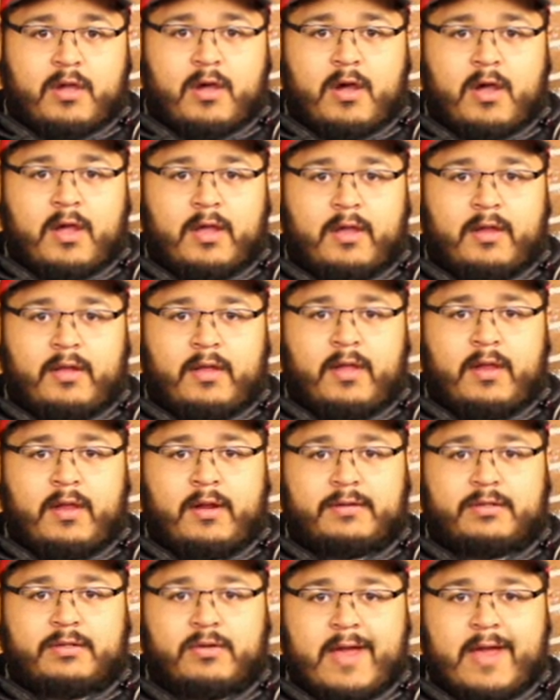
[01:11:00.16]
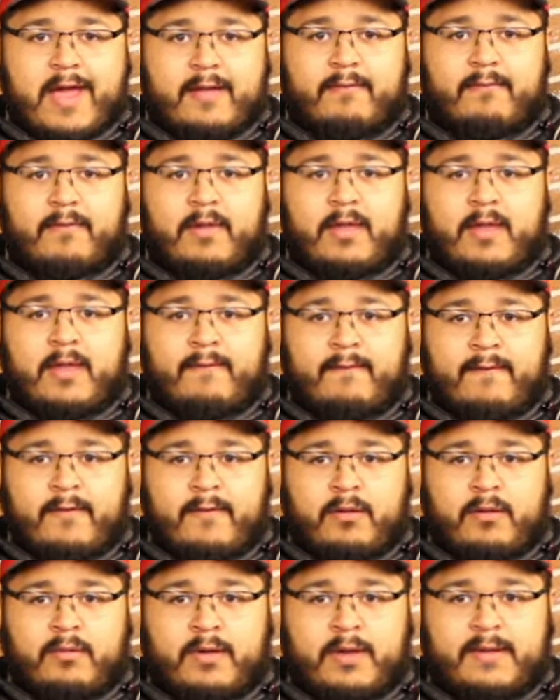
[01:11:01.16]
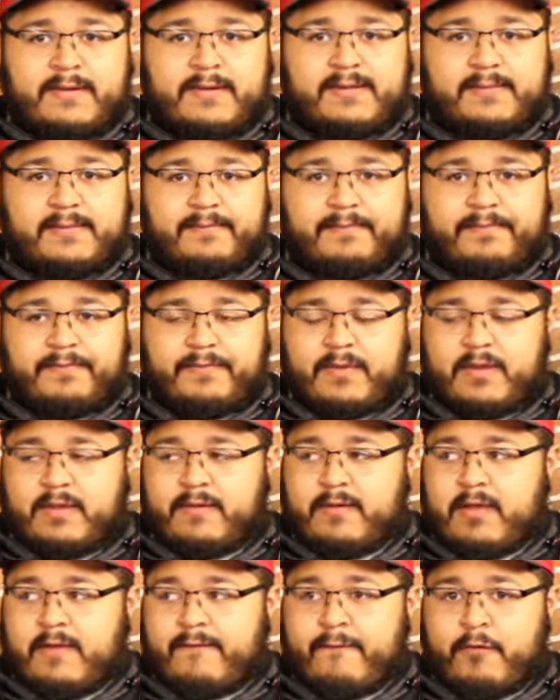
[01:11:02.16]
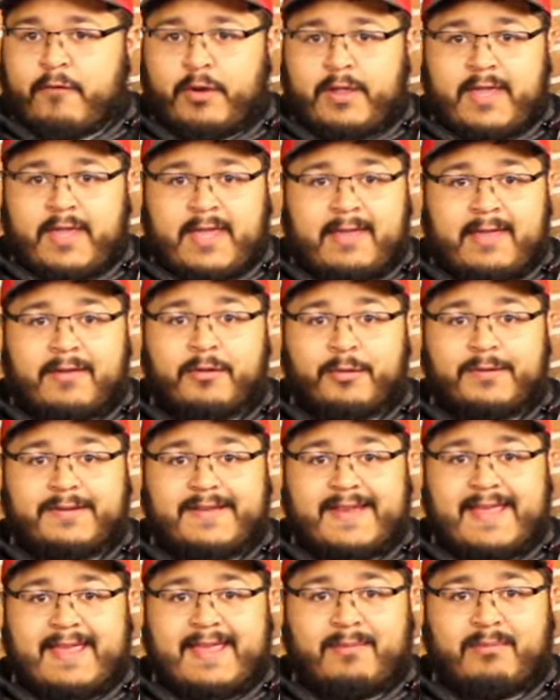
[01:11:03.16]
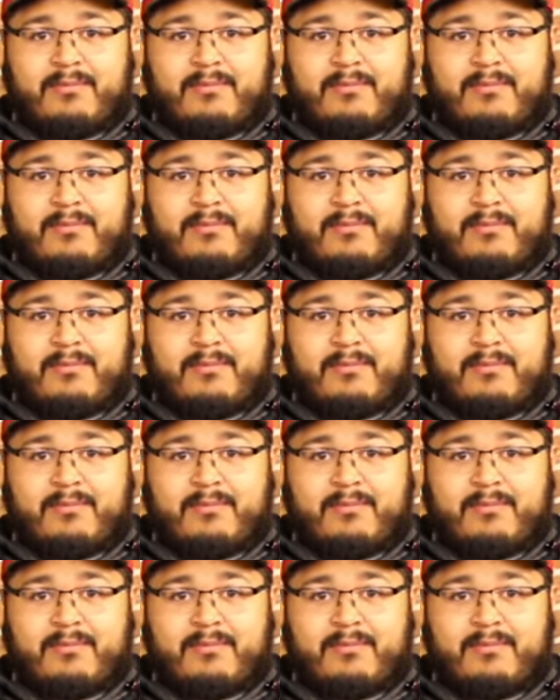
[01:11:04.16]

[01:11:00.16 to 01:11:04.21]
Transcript: caught in a track and field race for either team,